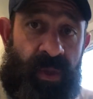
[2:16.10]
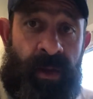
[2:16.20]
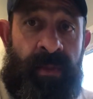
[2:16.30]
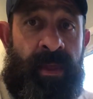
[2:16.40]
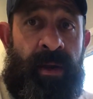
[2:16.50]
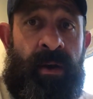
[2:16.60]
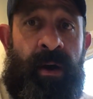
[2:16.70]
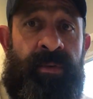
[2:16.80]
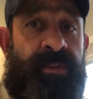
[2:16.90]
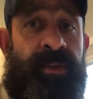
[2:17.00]
And then
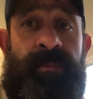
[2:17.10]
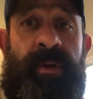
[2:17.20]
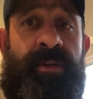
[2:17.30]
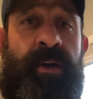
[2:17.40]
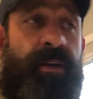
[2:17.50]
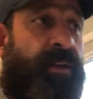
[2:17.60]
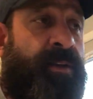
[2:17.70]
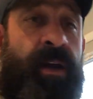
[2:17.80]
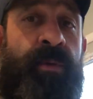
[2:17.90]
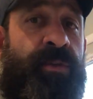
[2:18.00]
obviously I talk a
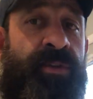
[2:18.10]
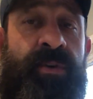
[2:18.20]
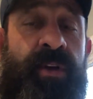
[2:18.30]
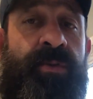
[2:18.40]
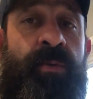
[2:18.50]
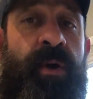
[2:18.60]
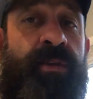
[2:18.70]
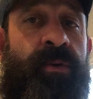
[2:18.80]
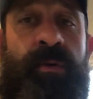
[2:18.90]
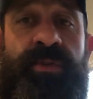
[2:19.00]
ton about the structured
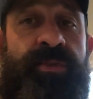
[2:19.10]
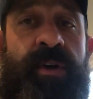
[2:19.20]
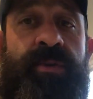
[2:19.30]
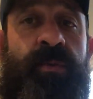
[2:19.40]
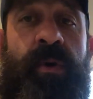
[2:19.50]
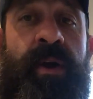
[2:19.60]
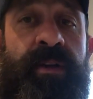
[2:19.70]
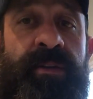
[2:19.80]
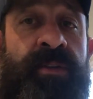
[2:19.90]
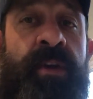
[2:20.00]
walks. The whole structured
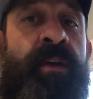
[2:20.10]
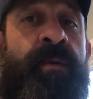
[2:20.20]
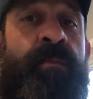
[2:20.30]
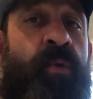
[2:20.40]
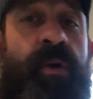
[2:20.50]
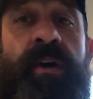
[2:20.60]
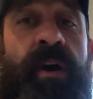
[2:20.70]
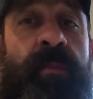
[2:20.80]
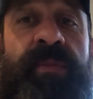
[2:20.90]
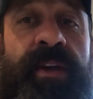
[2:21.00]
walk is more
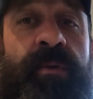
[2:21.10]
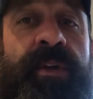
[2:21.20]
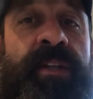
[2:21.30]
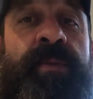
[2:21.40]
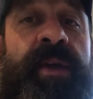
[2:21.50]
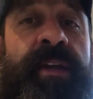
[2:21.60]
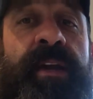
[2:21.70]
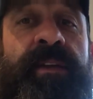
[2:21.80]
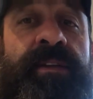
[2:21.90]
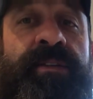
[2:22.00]
calm. They don't get to make
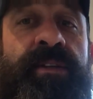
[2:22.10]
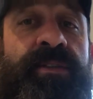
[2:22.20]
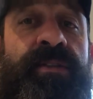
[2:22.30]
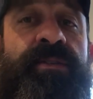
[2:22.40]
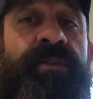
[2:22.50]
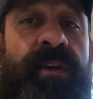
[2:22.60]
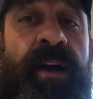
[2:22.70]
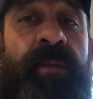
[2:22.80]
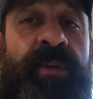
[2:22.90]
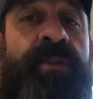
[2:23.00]
any decisions.
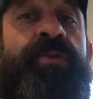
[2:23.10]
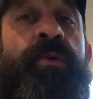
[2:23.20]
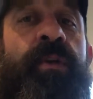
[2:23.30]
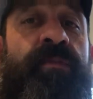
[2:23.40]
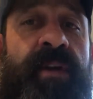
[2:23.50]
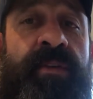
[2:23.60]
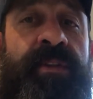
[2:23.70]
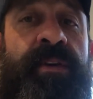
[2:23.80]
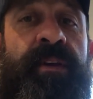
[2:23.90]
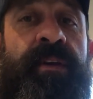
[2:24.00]
I'm in control of
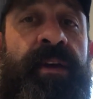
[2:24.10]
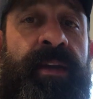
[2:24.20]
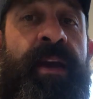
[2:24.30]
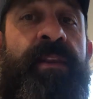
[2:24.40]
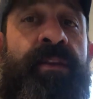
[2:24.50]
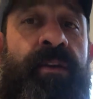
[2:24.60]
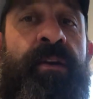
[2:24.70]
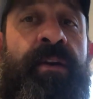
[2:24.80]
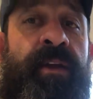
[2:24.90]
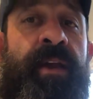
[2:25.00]
everything. Again, they're
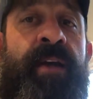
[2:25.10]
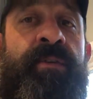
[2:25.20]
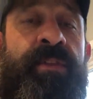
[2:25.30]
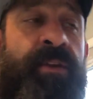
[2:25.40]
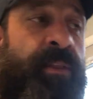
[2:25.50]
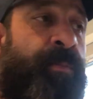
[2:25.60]
earning everything.